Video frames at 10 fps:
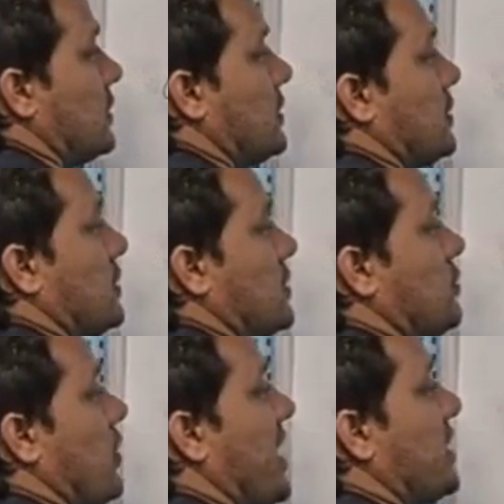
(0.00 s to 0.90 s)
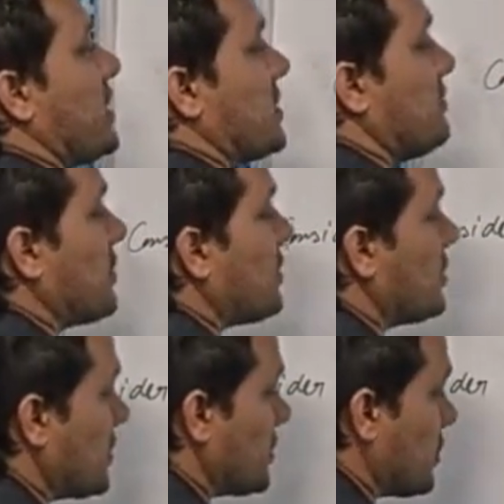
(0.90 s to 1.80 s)
this is the y-intercept,
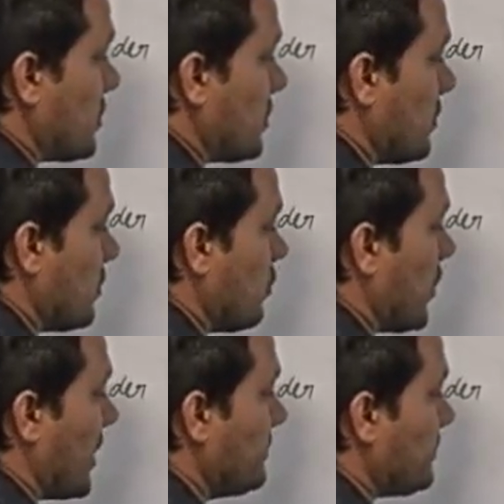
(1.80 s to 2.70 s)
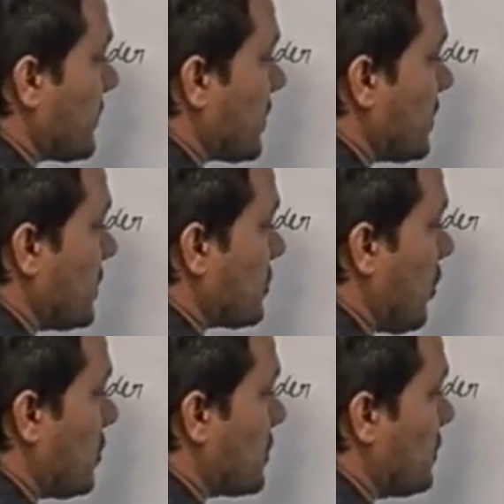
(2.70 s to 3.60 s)
this is 1, this is
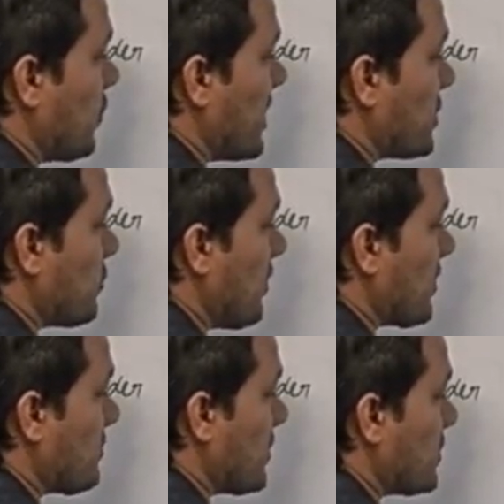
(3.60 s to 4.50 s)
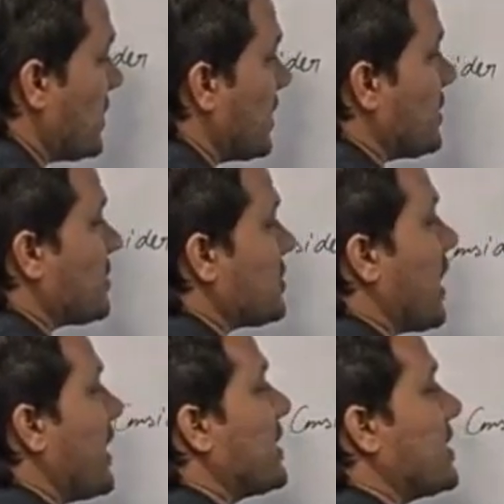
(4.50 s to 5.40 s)
called c, y is equal to mx plus c, and this
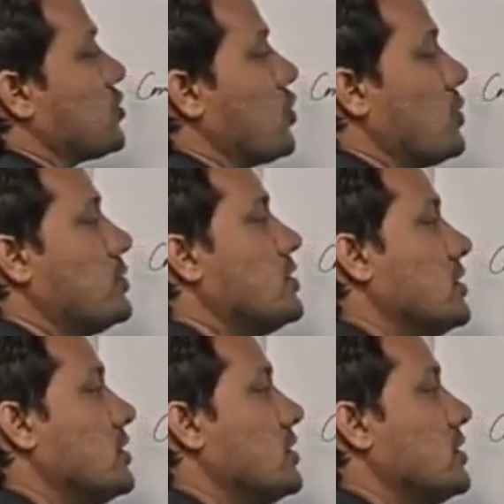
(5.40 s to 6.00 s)
line has slope